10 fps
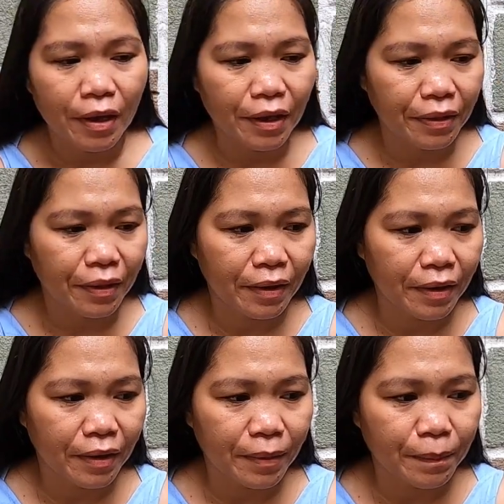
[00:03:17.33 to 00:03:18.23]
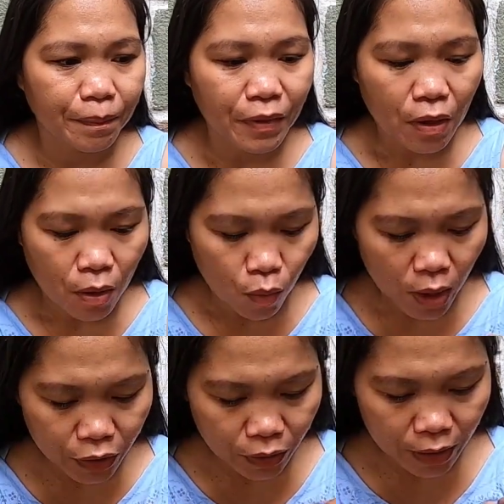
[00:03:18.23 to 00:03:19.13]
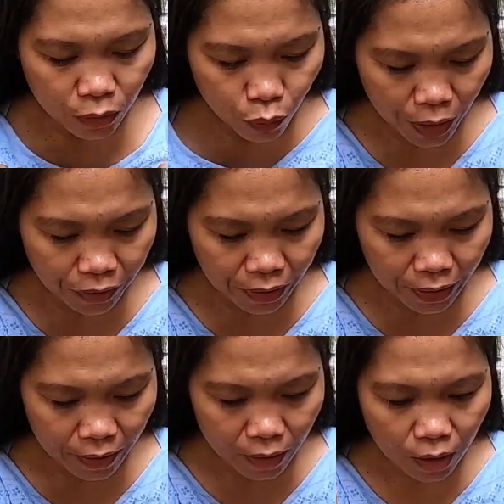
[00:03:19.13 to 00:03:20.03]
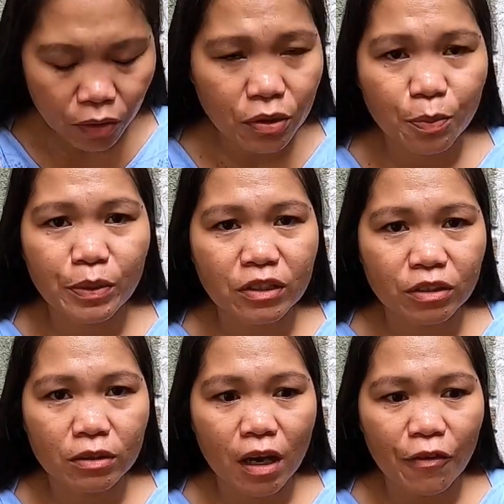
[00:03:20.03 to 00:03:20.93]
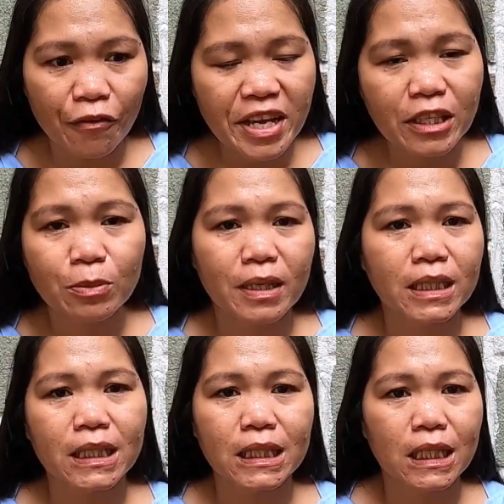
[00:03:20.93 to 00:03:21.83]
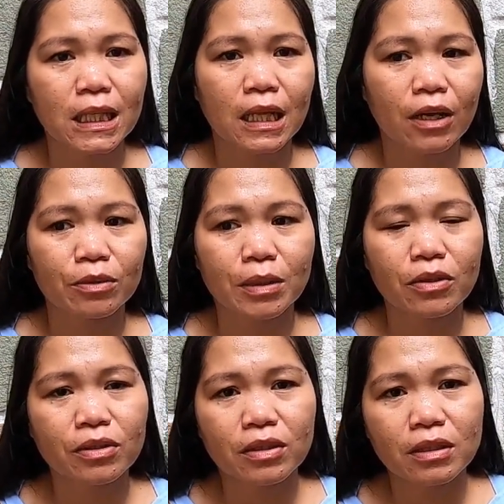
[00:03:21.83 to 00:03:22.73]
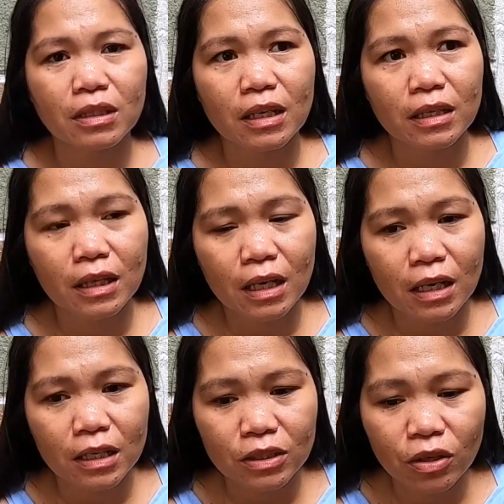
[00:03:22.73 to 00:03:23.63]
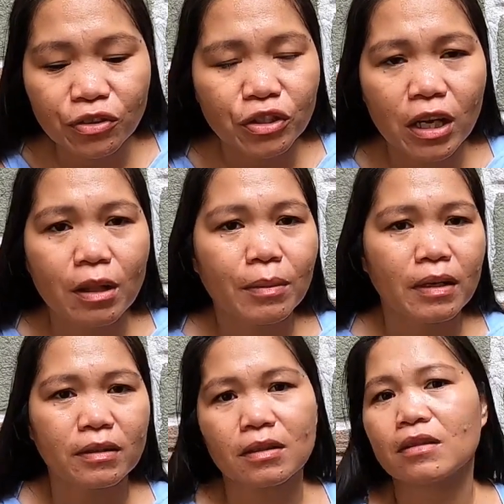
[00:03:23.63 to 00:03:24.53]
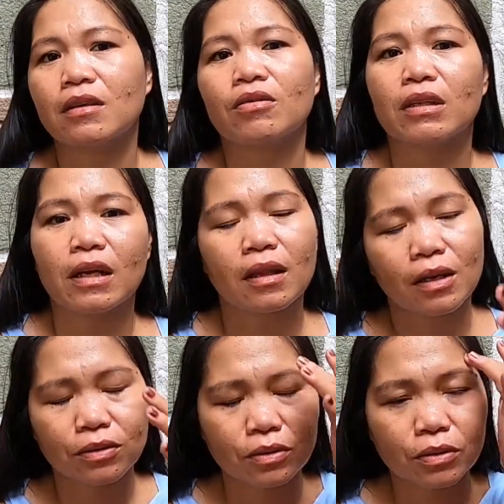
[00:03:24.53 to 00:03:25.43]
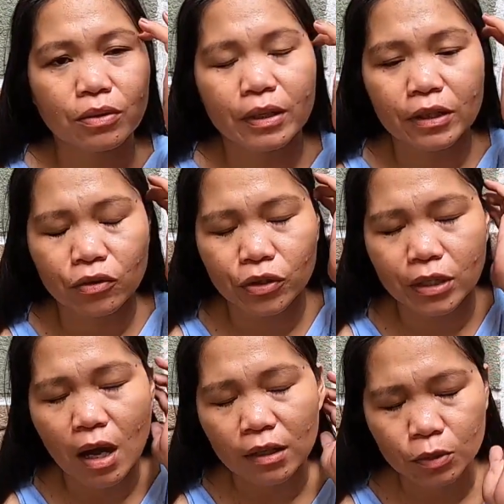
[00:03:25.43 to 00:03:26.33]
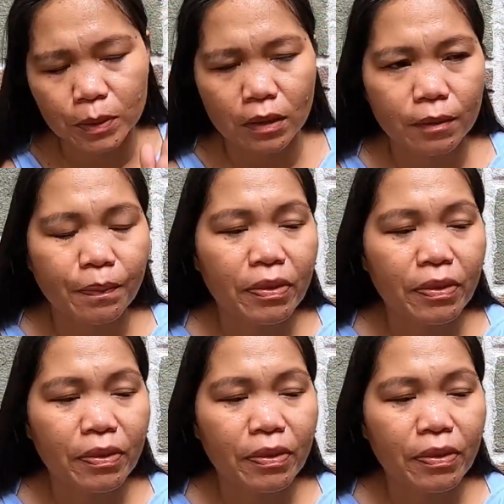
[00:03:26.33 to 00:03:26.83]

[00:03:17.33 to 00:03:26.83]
and um, while you get to wear like a clothes piece, uh, face mask it's not allowed because they said uh, surgical mask is only allowed to go enter the hospital